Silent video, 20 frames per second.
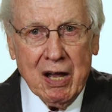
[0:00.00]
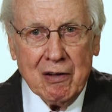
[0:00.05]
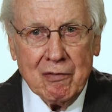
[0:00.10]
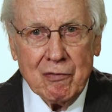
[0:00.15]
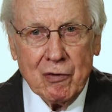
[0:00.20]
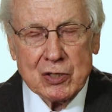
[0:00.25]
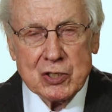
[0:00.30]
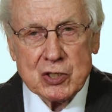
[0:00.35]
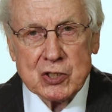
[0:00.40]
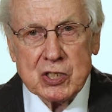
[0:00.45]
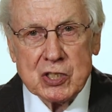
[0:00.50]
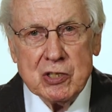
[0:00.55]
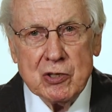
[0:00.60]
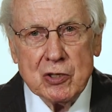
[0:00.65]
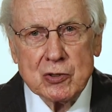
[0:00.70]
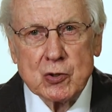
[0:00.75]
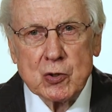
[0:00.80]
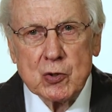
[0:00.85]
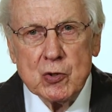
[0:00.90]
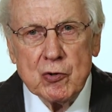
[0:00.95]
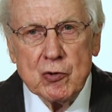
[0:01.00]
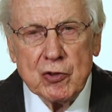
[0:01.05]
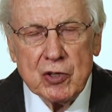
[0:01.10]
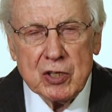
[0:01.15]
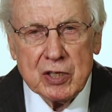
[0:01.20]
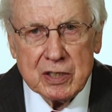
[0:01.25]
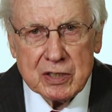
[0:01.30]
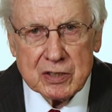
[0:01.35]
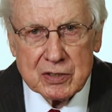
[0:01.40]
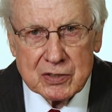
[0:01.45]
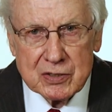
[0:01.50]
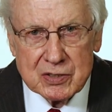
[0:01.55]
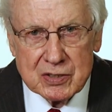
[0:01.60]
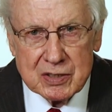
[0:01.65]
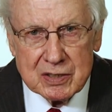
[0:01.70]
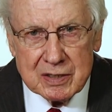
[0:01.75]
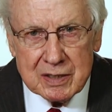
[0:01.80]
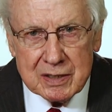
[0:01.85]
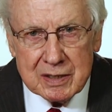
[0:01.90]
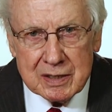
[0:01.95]
For you see, the truth
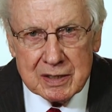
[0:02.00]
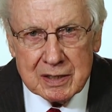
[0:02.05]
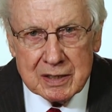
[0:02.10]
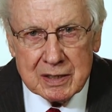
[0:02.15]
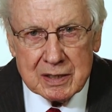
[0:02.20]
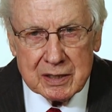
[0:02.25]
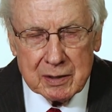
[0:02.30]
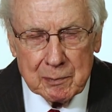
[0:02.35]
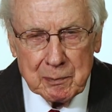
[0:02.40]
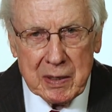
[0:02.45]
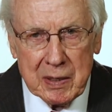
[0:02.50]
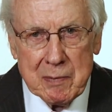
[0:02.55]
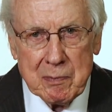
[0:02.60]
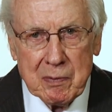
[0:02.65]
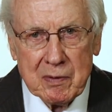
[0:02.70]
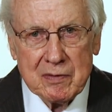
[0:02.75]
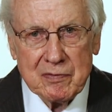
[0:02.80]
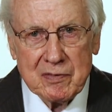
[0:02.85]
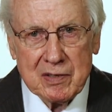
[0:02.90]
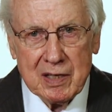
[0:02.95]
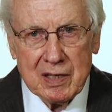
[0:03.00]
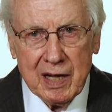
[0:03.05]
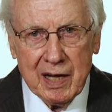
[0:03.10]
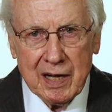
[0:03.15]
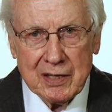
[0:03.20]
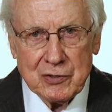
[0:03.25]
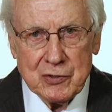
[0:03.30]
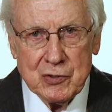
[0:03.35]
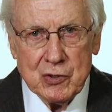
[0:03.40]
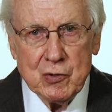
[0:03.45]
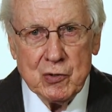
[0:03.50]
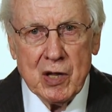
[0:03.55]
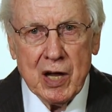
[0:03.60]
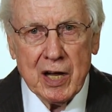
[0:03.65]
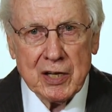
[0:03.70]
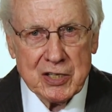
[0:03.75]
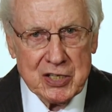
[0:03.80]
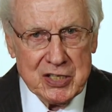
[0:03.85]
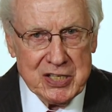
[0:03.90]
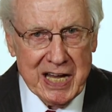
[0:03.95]
is, the people of God do
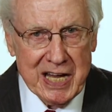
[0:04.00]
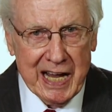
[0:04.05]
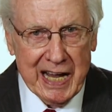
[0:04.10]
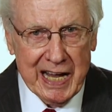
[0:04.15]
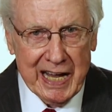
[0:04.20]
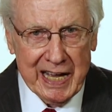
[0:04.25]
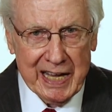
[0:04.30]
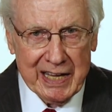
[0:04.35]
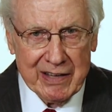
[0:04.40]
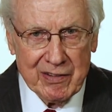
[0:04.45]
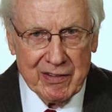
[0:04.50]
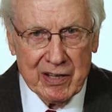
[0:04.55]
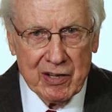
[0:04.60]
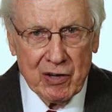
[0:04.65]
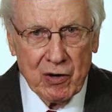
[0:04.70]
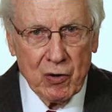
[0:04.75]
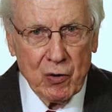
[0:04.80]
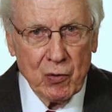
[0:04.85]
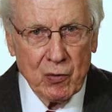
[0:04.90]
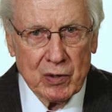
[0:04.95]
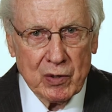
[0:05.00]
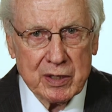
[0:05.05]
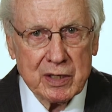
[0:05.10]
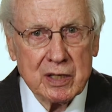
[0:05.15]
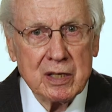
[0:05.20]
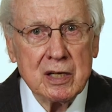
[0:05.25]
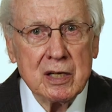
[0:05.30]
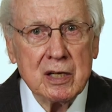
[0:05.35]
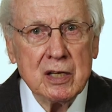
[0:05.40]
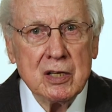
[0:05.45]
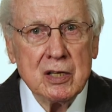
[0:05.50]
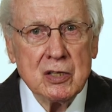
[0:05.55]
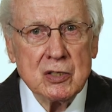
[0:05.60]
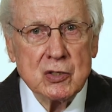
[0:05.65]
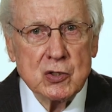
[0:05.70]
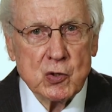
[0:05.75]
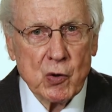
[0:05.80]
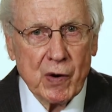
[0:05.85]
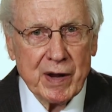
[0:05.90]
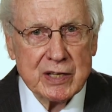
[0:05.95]
not die, they are only
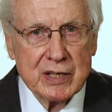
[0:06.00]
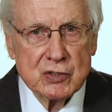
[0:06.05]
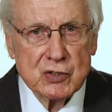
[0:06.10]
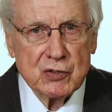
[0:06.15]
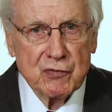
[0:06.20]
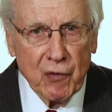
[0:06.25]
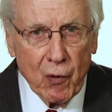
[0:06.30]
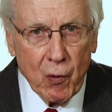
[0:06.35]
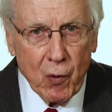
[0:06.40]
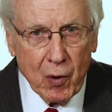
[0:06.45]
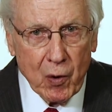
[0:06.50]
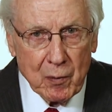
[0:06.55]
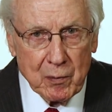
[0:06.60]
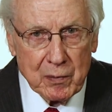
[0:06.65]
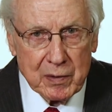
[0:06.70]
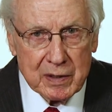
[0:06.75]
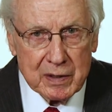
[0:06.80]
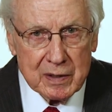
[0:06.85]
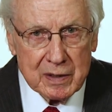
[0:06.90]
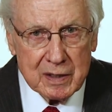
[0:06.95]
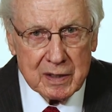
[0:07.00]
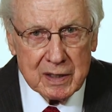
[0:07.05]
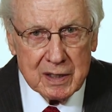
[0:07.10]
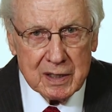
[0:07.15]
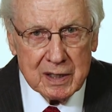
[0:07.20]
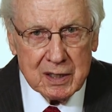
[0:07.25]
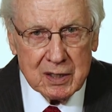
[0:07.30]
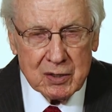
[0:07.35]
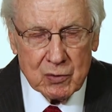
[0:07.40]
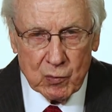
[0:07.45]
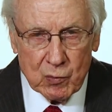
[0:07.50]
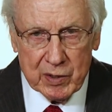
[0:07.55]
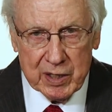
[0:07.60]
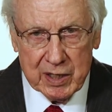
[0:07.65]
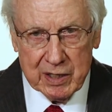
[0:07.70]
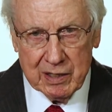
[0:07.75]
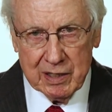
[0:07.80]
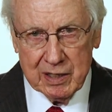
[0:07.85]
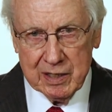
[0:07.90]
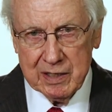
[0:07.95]
transformed.
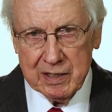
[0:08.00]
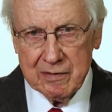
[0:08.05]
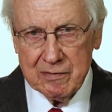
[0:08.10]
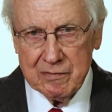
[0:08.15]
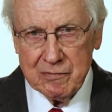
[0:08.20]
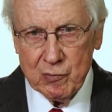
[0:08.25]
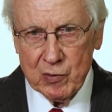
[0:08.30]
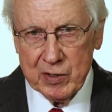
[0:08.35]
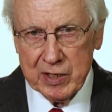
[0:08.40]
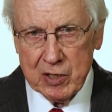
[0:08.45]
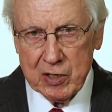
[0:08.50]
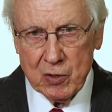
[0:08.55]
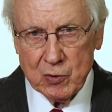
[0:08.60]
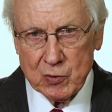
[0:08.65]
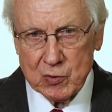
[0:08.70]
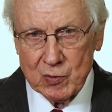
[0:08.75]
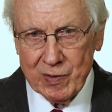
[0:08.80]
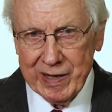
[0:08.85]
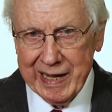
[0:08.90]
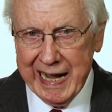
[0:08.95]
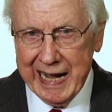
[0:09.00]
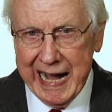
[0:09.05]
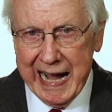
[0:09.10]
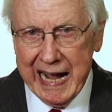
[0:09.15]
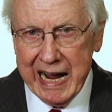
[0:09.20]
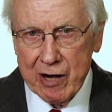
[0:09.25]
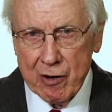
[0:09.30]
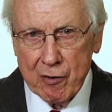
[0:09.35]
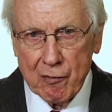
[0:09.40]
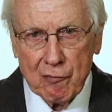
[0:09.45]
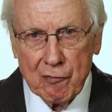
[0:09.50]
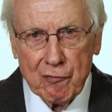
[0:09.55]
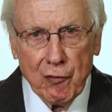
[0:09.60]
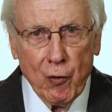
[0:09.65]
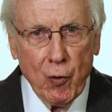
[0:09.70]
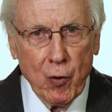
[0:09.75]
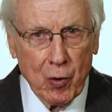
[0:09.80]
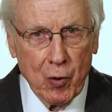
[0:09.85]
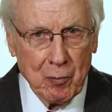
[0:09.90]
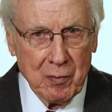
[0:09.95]
We live, we go to a higher
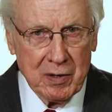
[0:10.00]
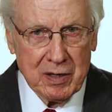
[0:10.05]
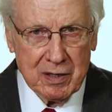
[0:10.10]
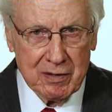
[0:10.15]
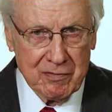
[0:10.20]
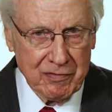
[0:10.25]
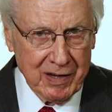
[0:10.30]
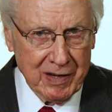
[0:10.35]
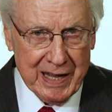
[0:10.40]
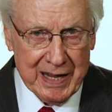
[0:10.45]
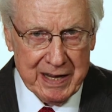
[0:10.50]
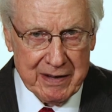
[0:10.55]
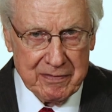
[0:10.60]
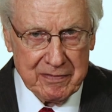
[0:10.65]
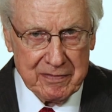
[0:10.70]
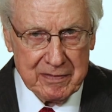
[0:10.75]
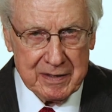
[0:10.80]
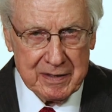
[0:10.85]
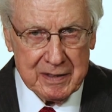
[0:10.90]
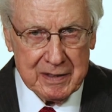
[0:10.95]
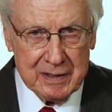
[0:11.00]
form of life.